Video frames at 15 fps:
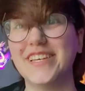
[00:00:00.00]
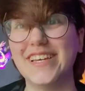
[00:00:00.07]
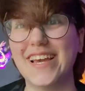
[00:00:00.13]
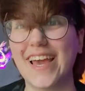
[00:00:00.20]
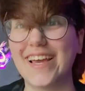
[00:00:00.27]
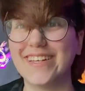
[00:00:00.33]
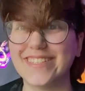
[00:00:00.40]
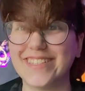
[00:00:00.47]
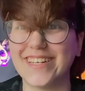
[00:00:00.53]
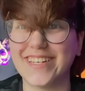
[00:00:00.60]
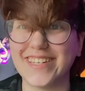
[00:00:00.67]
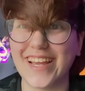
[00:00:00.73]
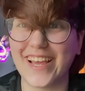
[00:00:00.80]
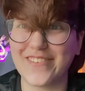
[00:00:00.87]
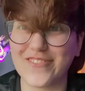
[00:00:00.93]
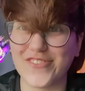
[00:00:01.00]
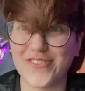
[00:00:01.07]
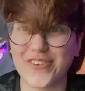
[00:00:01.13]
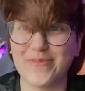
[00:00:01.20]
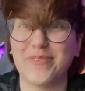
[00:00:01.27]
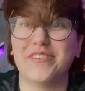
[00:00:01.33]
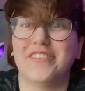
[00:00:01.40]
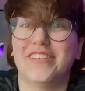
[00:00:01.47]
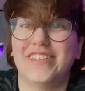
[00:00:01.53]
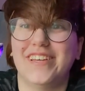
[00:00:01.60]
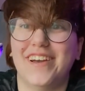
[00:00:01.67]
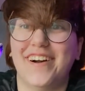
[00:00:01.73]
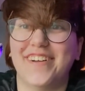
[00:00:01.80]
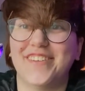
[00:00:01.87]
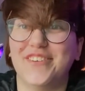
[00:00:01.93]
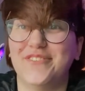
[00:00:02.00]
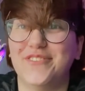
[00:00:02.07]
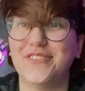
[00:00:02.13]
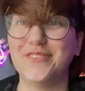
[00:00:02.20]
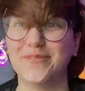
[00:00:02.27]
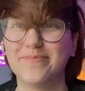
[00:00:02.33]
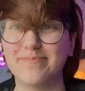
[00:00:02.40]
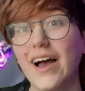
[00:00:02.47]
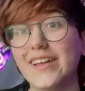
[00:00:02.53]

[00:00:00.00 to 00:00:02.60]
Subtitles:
the Ace and Aro community on YouTube.